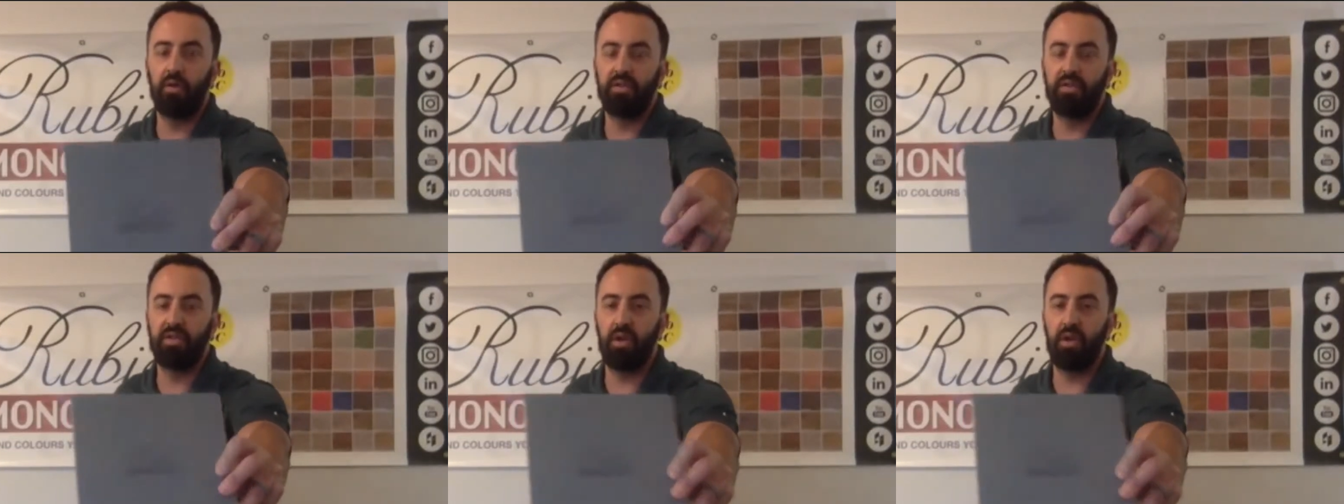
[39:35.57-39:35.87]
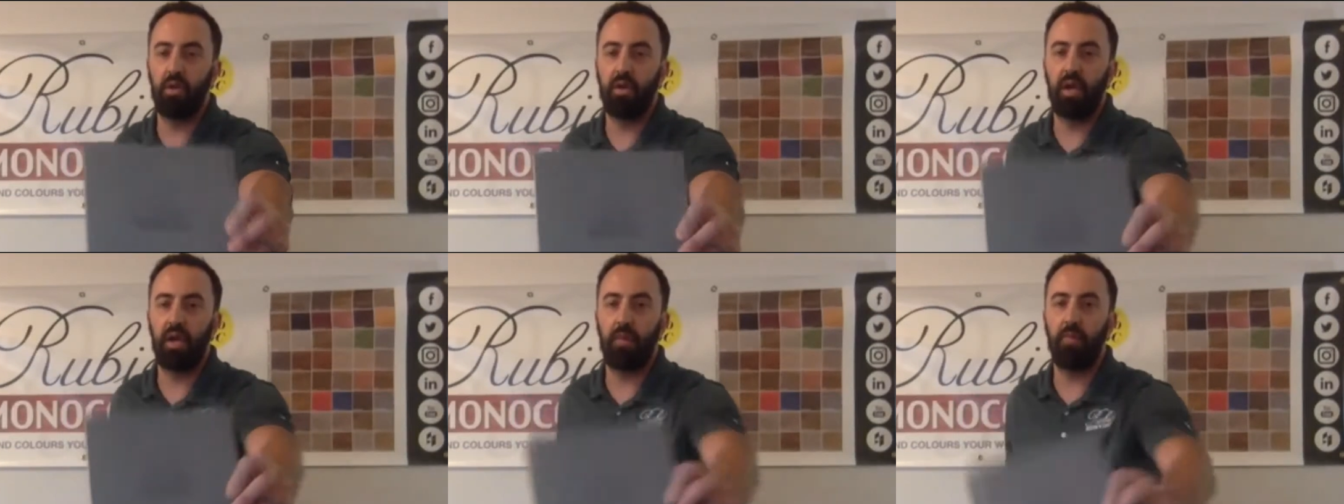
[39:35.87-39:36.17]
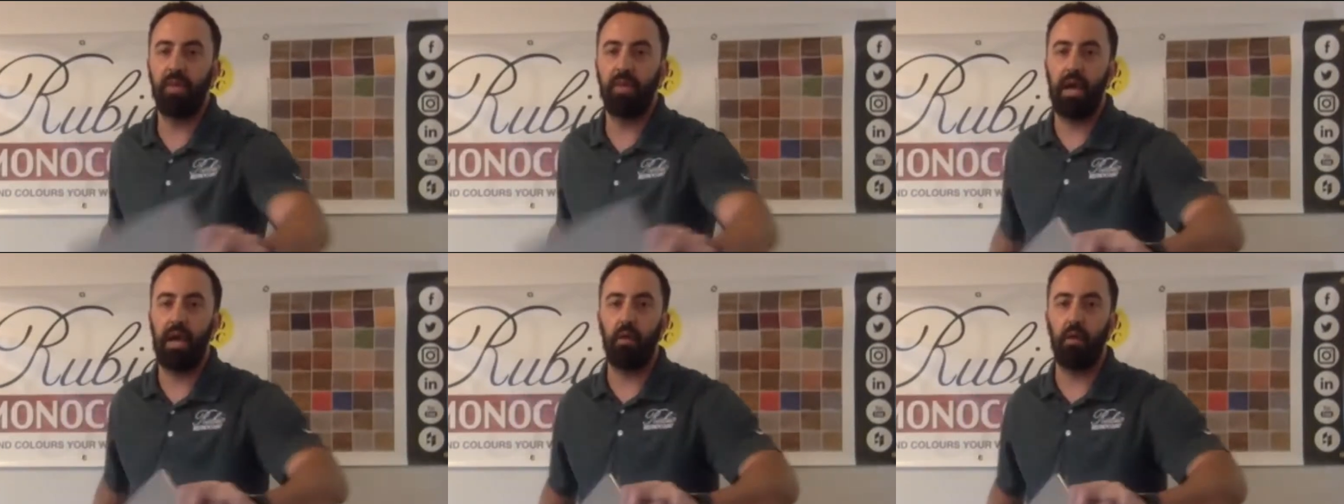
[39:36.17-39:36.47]
So a
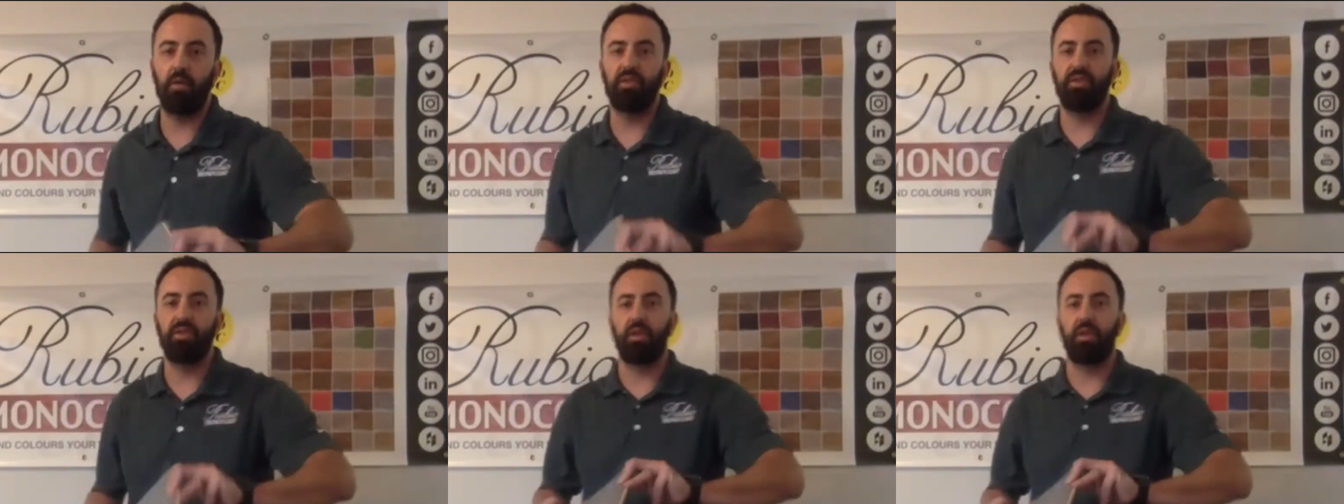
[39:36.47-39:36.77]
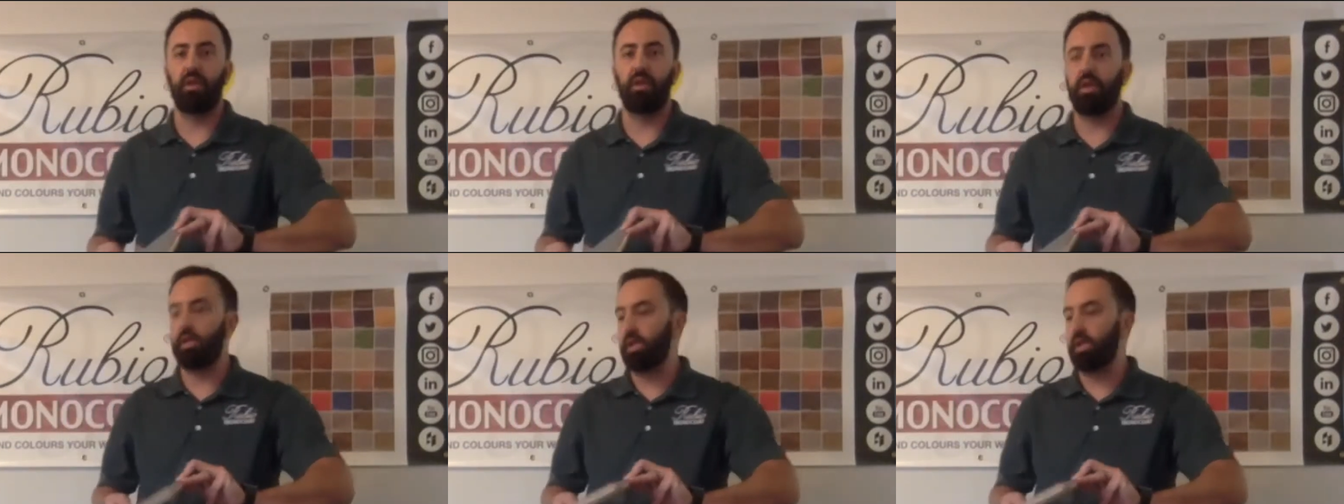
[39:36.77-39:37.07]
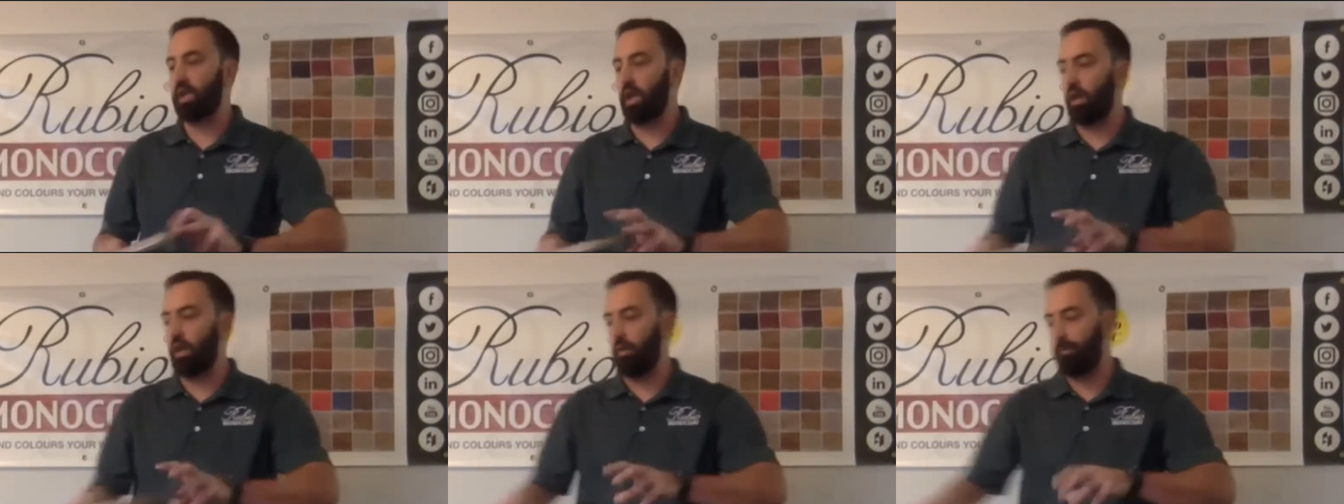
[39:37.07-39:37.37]
couple hours and you're good to
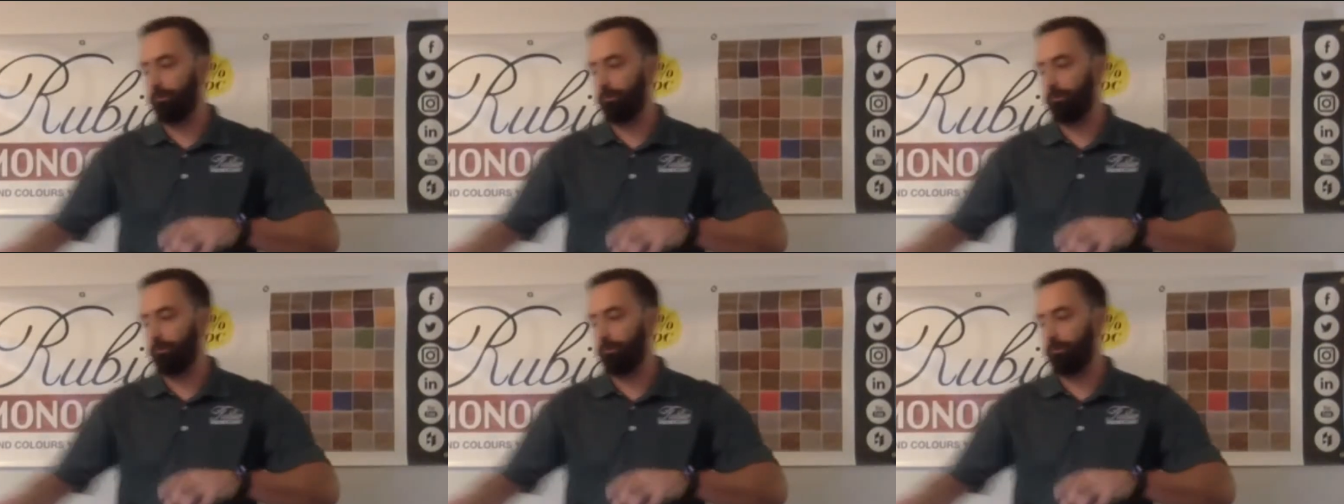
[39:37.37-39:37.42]
go